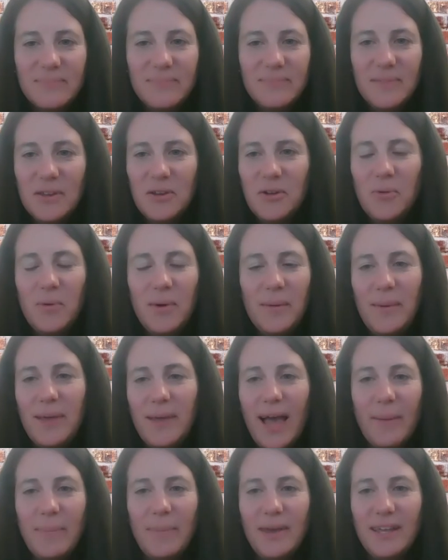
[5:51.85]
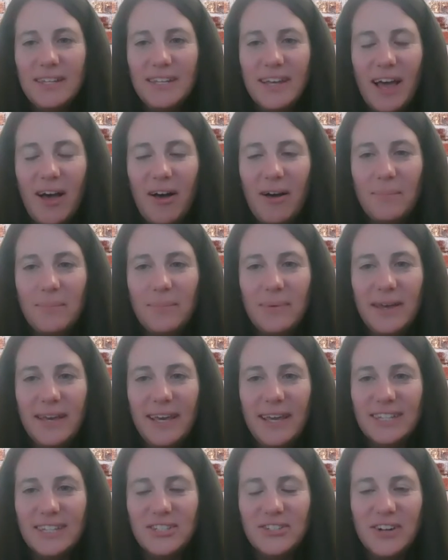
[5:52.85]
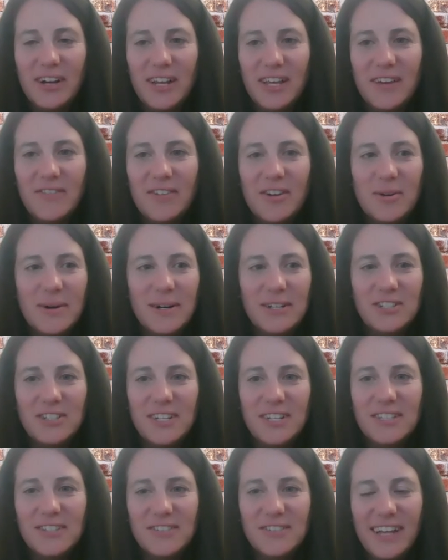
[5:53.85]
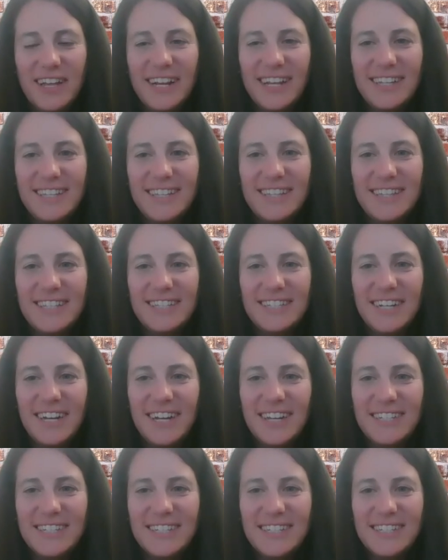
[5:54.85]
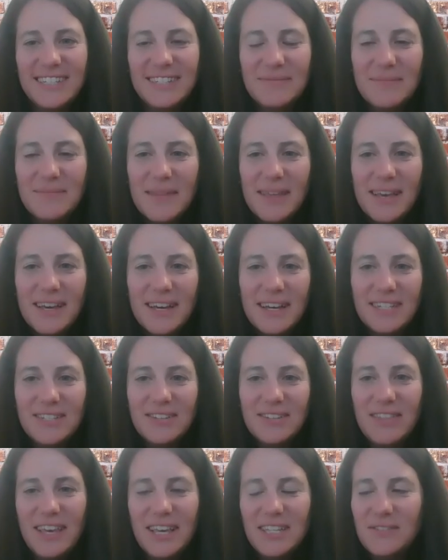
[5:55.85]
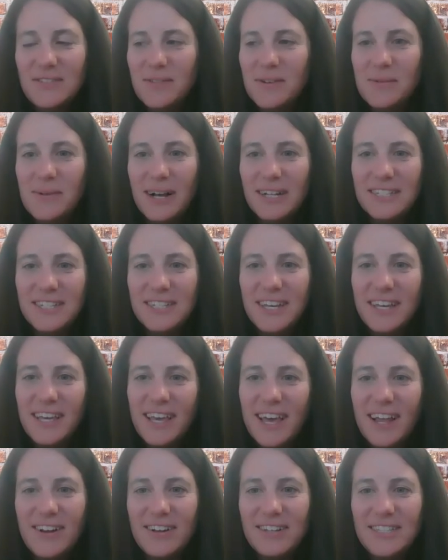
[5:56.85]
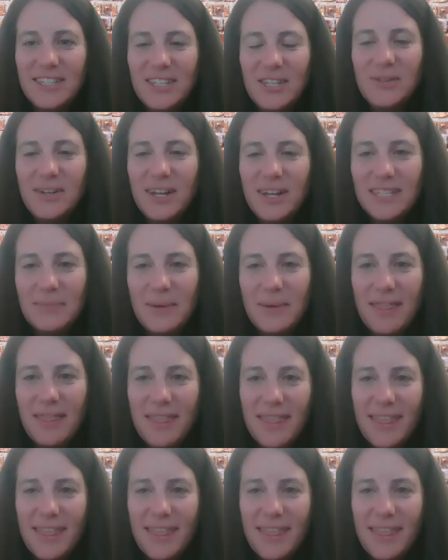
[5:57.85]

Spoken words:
We'd be happy to help answer any of your questions related to this change. So thanks for watching, and I'll see you next month.